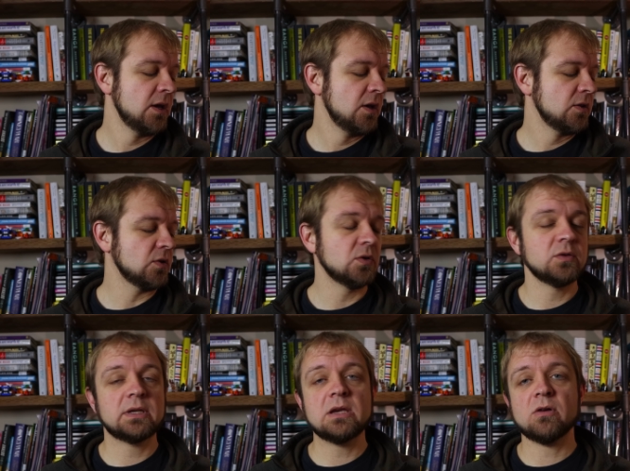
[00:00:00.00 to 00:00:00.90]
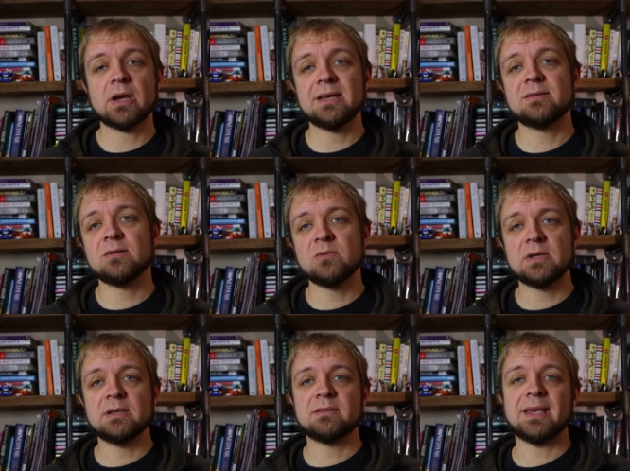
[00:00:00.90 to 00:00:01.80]
So the Keychron K two
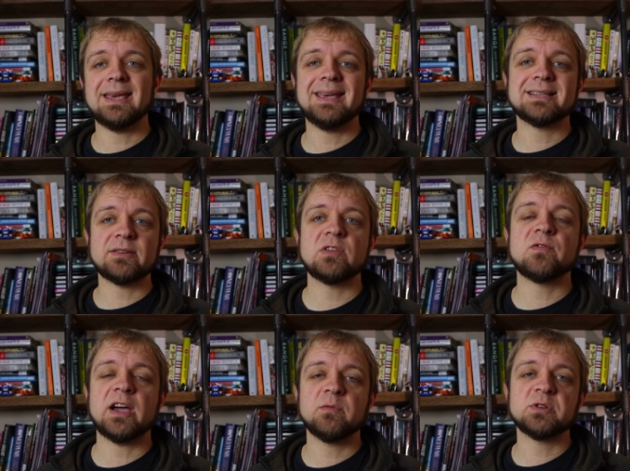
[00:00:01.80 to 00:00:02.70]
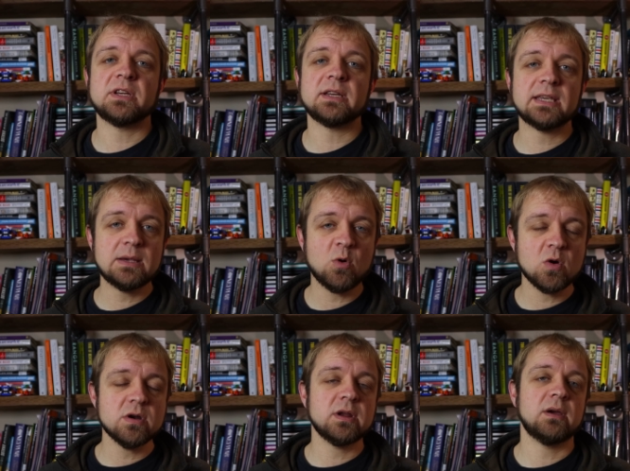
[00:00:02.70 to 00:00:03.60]
is a seventy-five percent
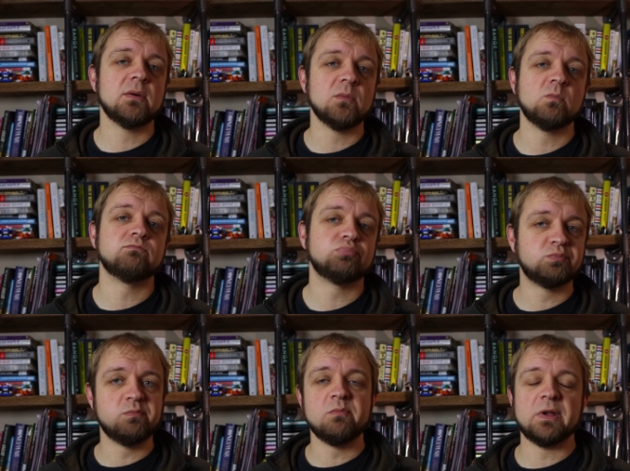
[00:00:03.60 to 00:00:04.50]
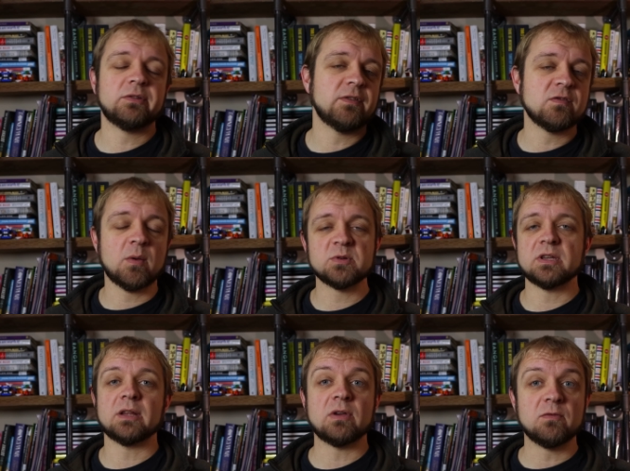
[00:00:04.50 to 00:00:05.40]
keyboard, seventy-five
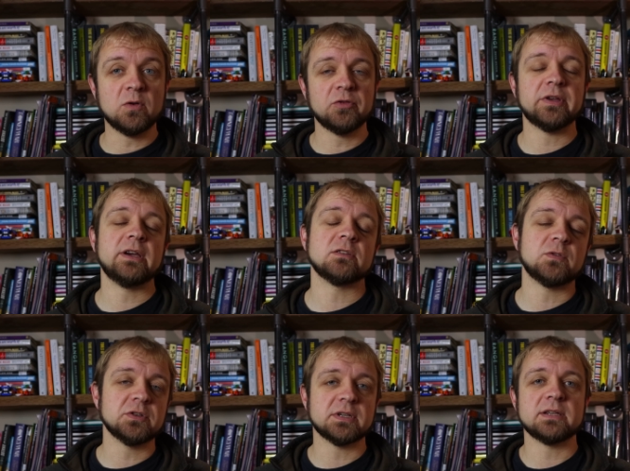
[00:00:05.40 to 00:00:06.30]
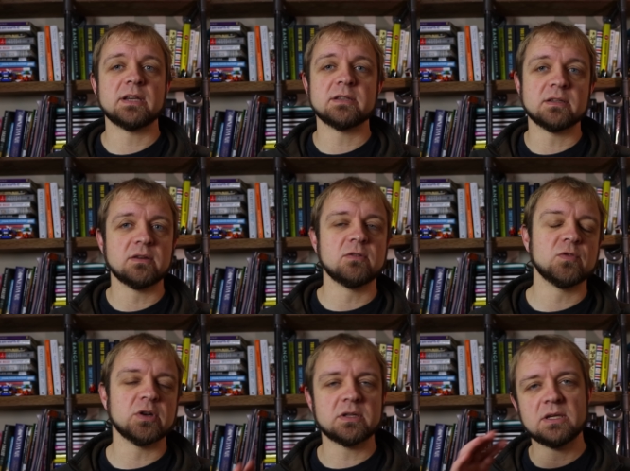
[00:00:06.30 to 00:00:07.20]
percent of a full size. A full size has the
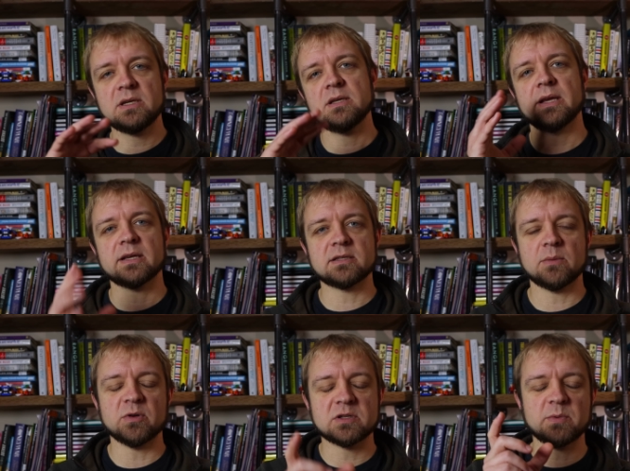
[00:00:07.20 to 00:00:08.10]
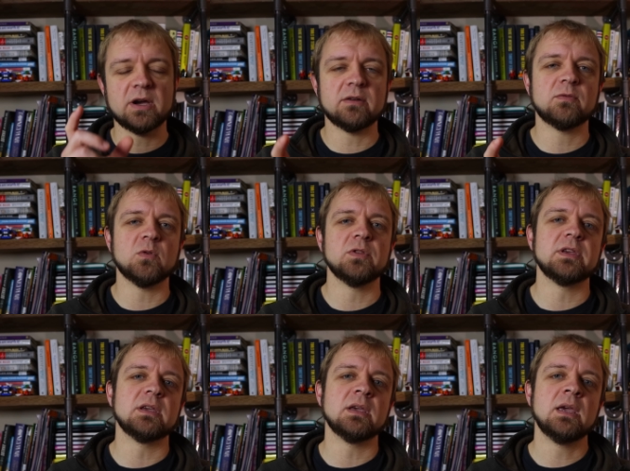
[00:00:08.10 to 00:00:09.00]
inverted T, like a separate spot for
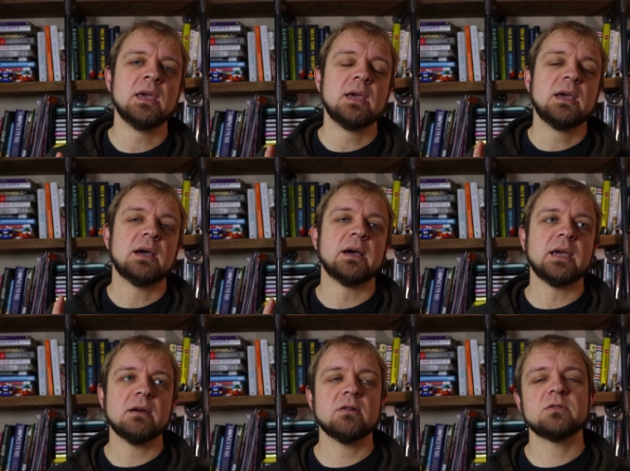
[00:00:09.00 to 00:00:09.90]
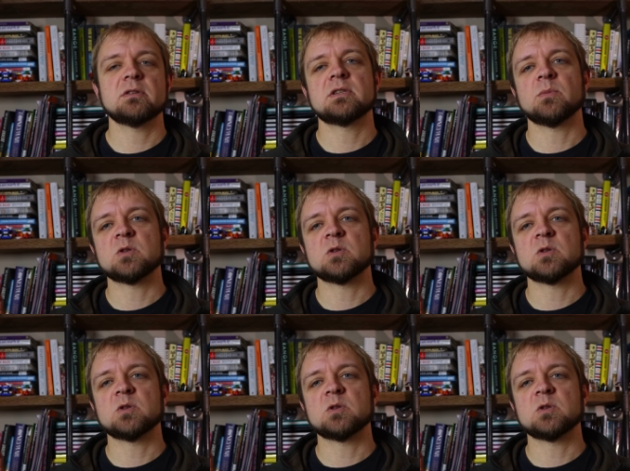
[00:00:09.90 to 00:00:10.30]
the uh, arrows and a separate